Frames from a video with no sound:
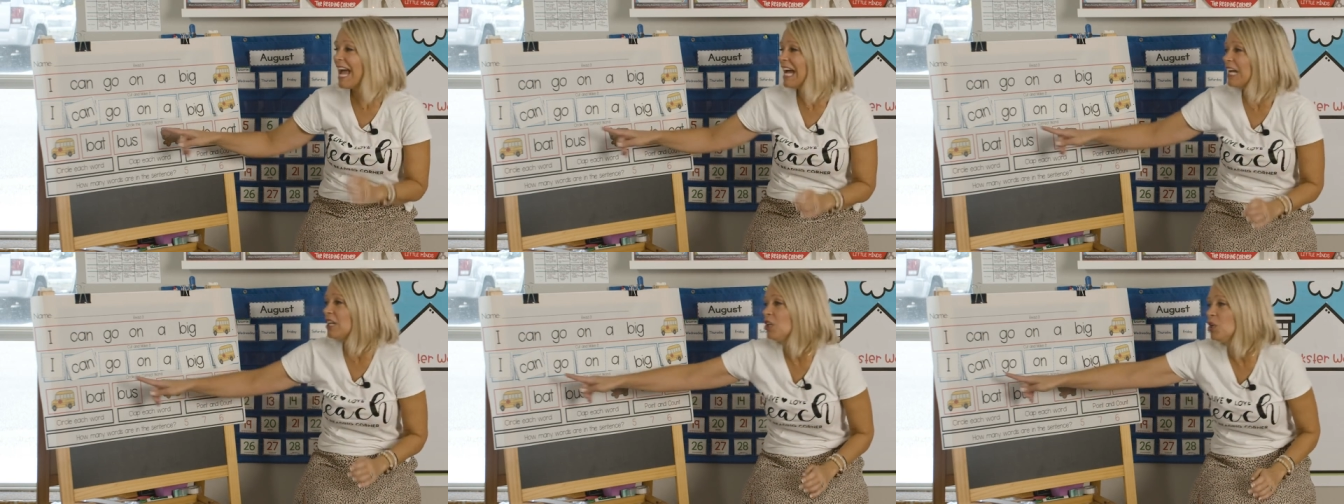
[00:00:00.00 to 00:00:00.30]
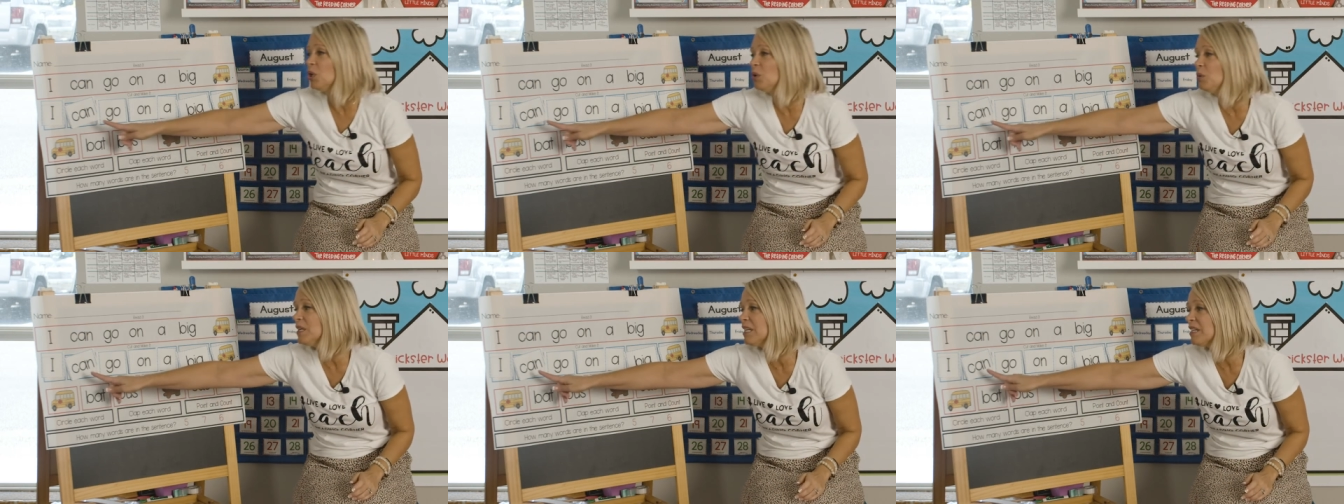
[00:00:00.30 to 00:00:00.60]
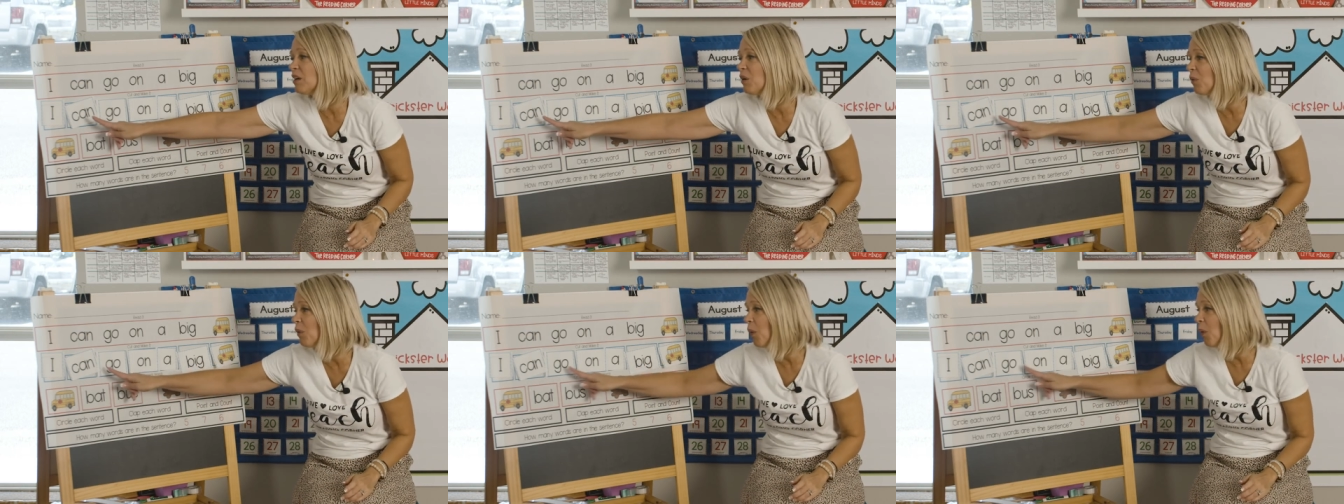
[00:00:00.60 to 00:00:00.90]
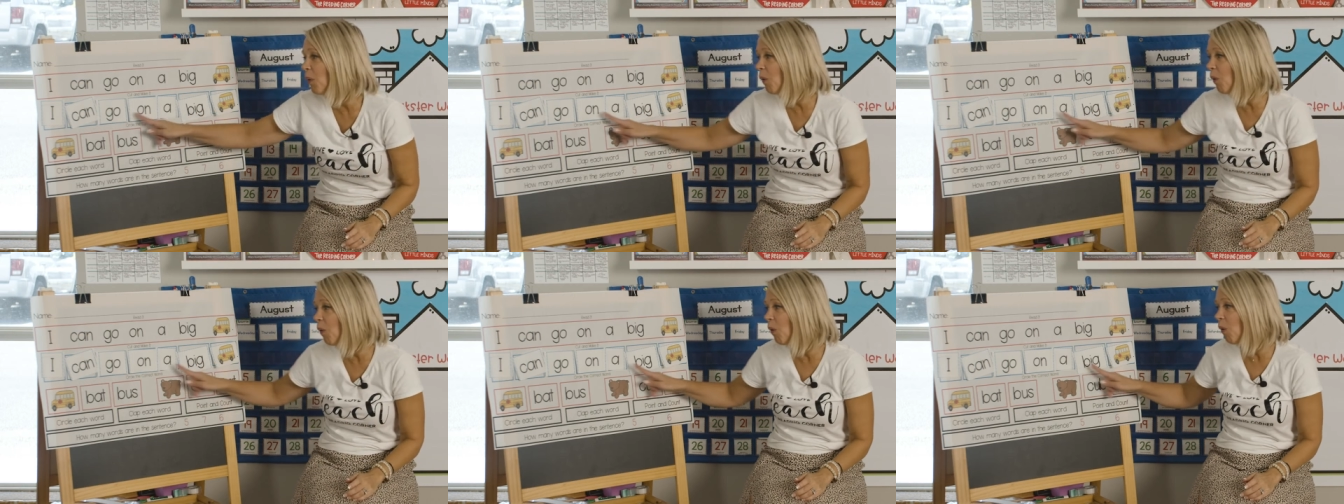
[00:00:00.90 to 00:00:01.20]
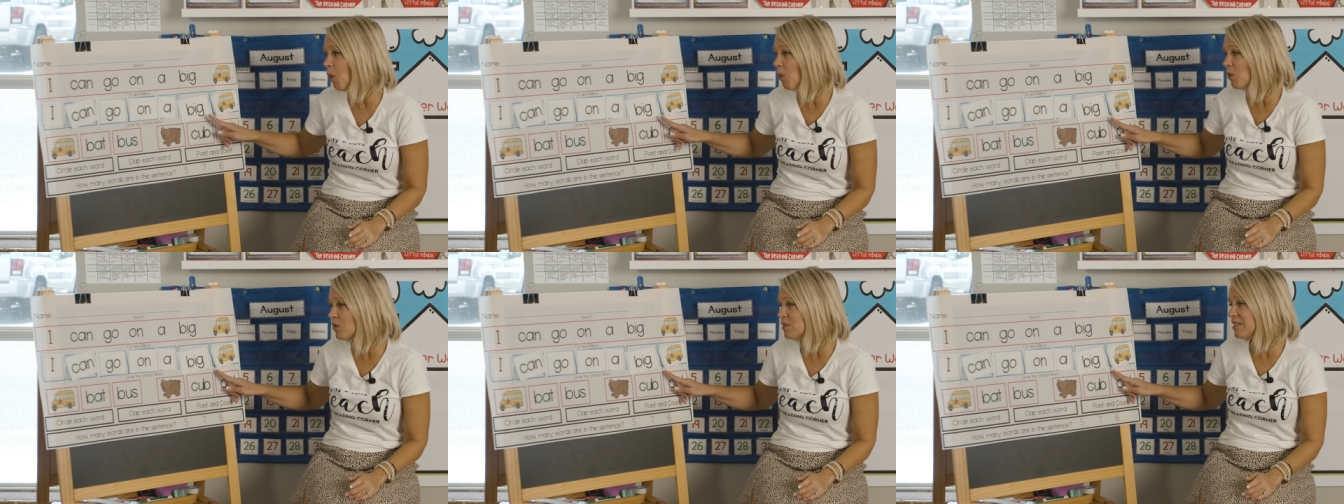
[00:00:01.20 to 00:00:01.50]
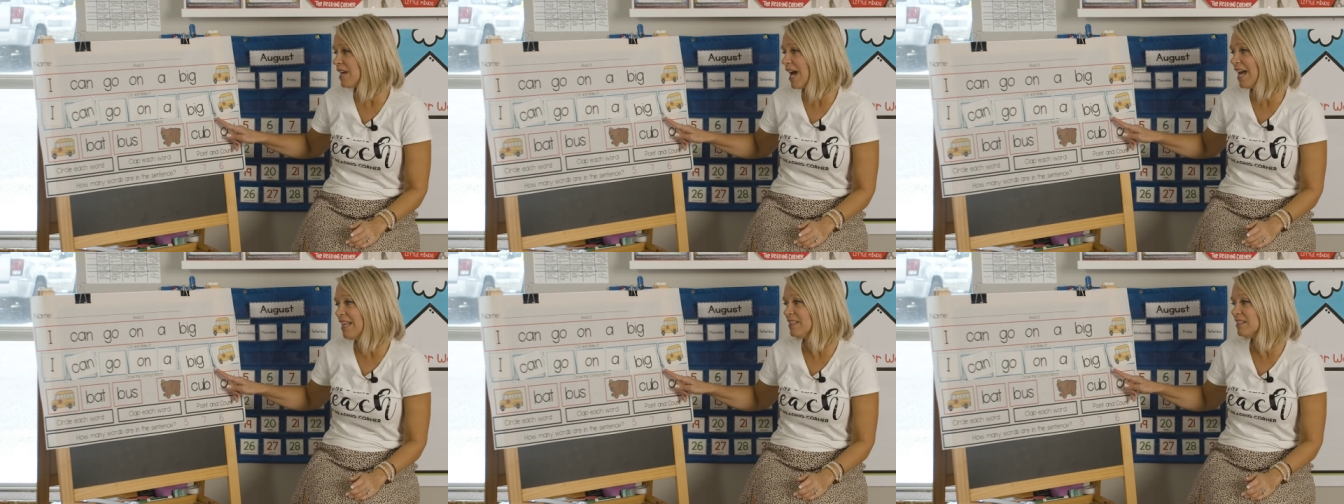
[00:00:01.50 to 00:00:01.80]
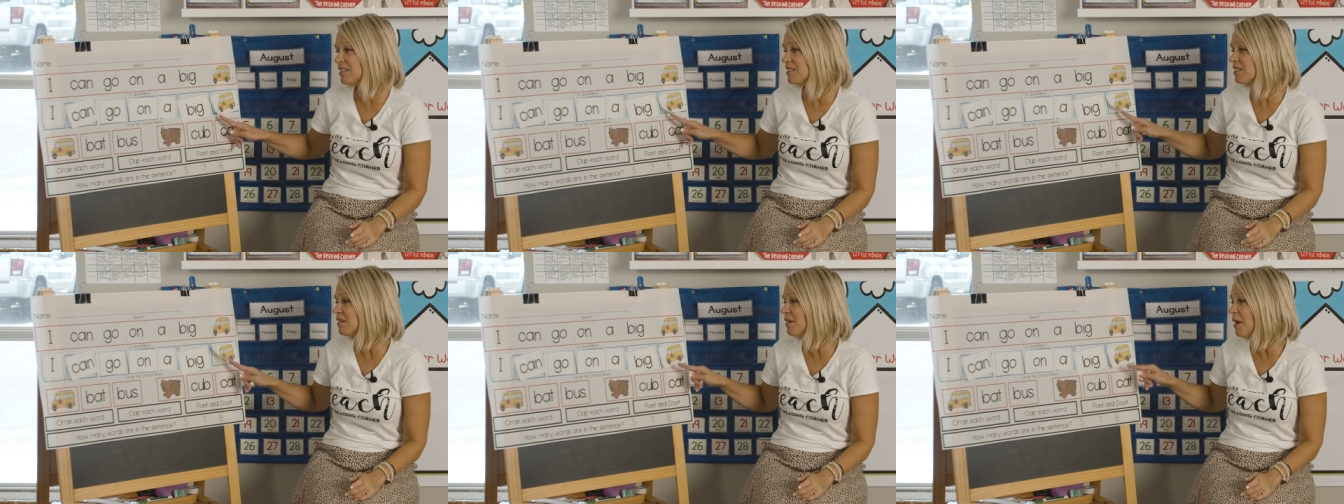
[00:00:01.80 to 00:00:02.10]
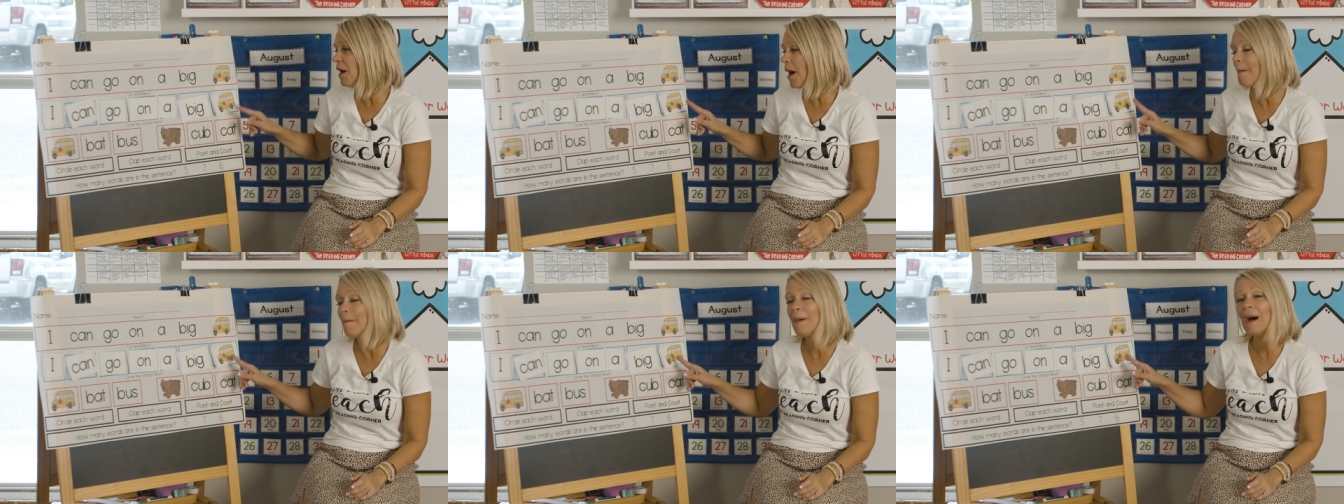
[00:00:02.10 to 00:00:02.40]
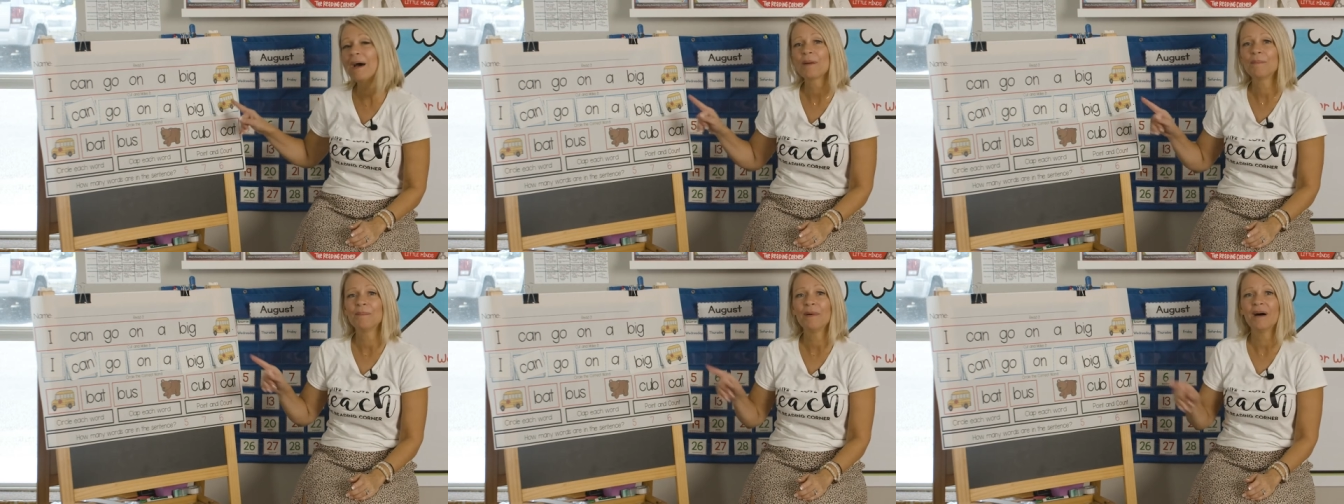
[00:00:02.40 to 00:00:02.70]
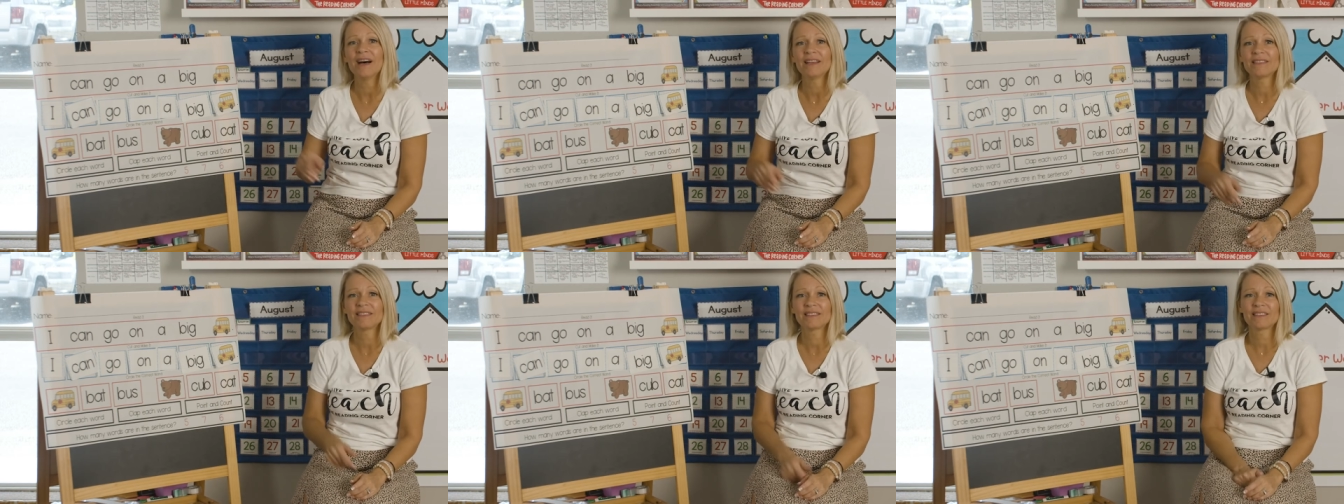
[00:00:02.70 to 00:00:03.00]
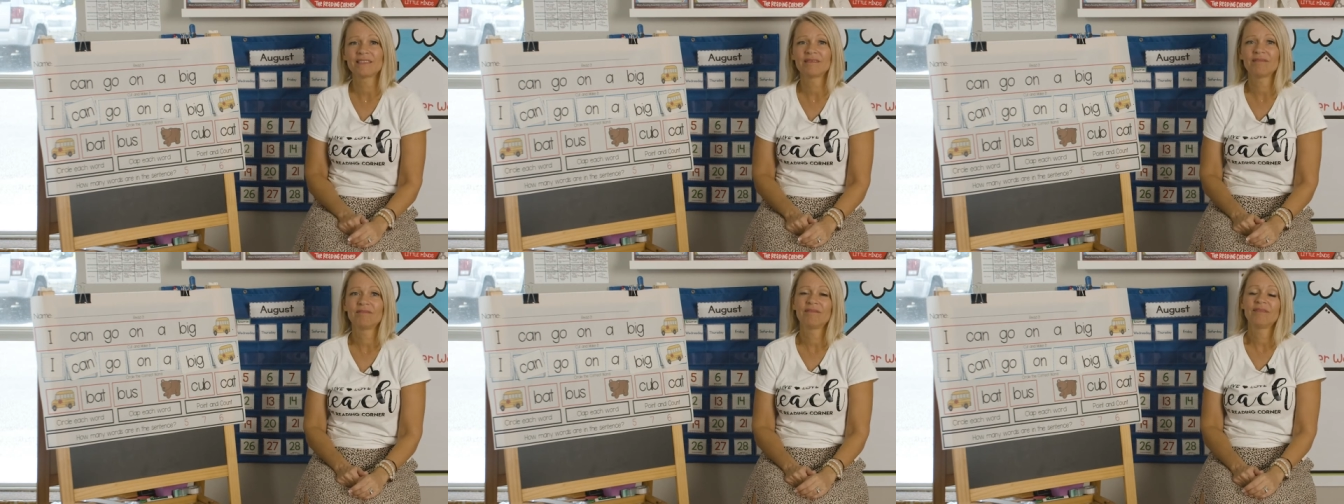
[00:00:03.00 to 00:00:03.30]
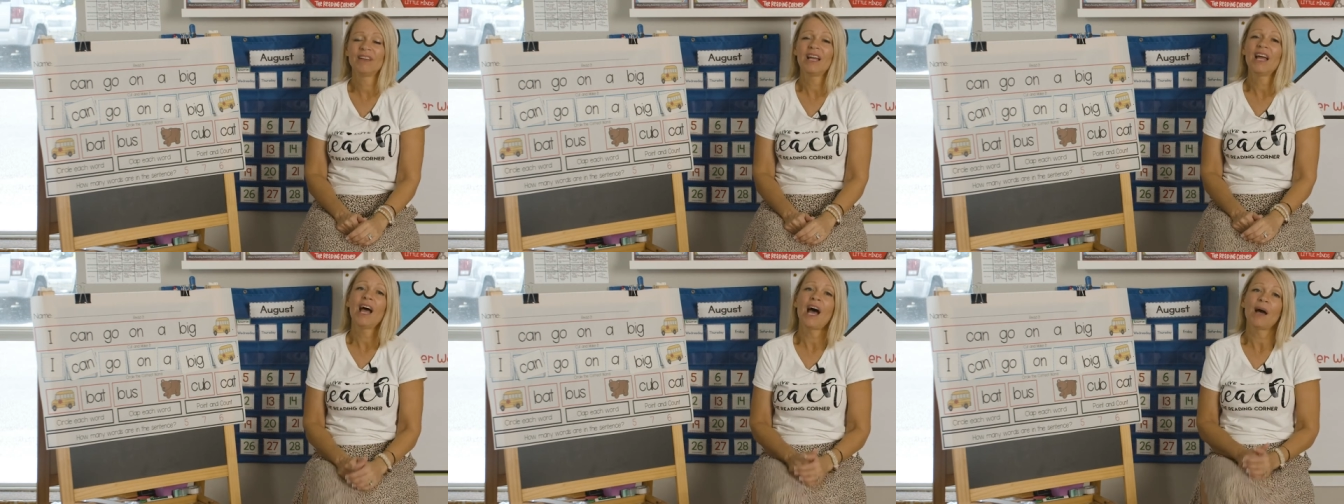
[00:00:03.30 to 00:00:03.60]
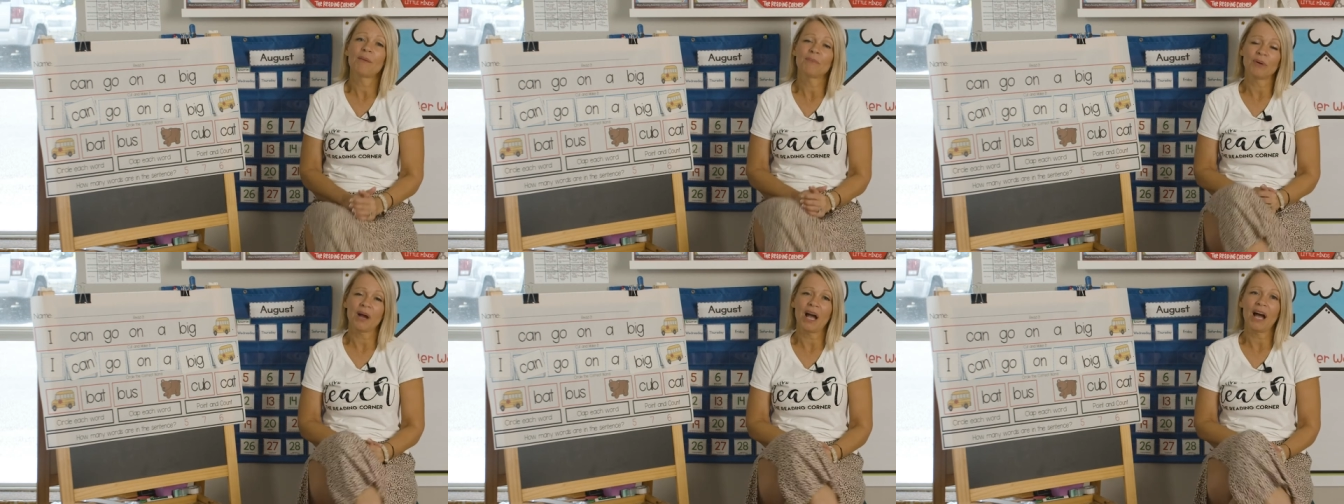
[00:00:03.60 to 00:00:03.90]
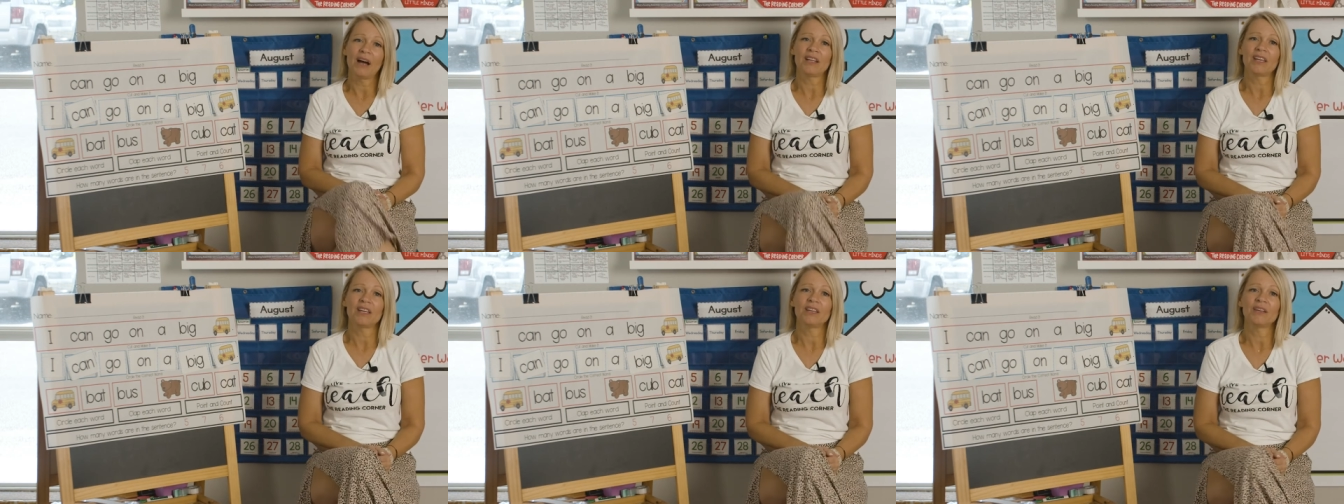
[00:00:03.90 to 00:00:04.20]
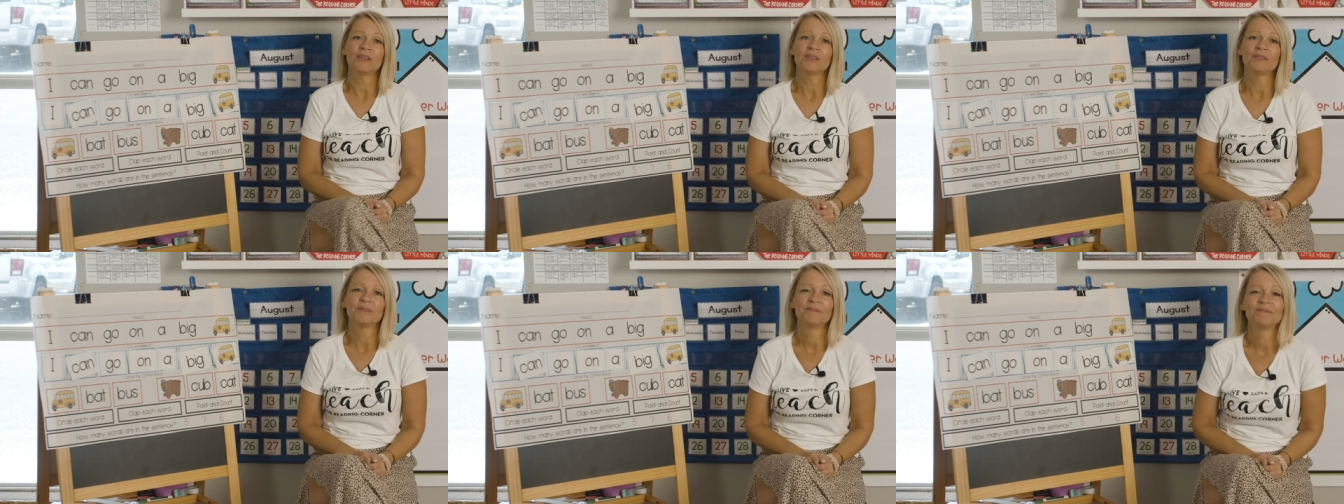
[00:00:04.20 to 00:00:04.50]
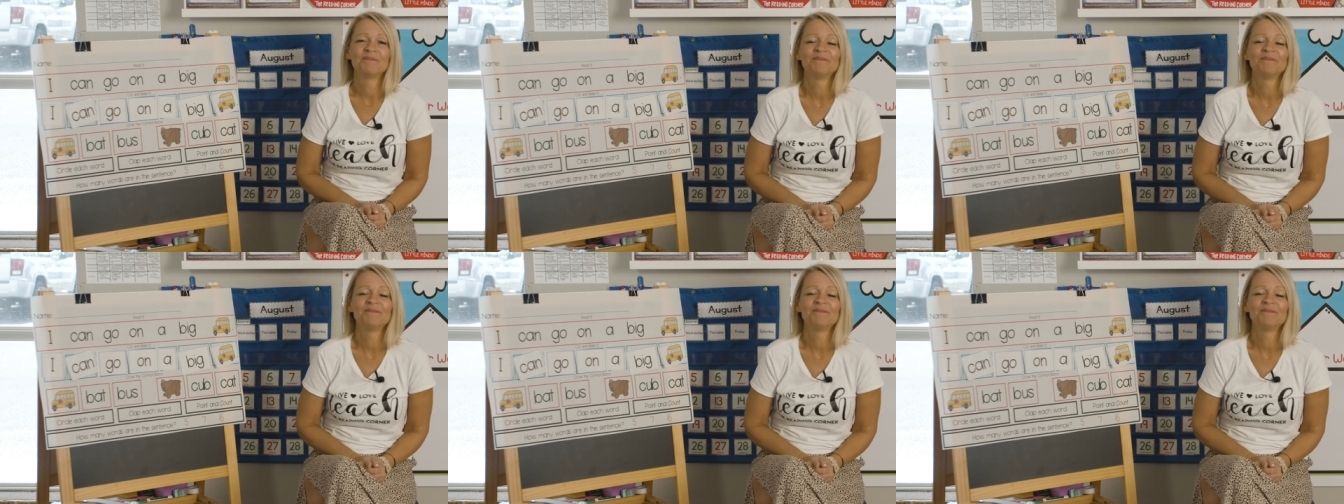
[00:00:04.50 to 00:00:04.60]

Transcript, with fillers: and you did a whole sentence about a bus. I'm proud of you.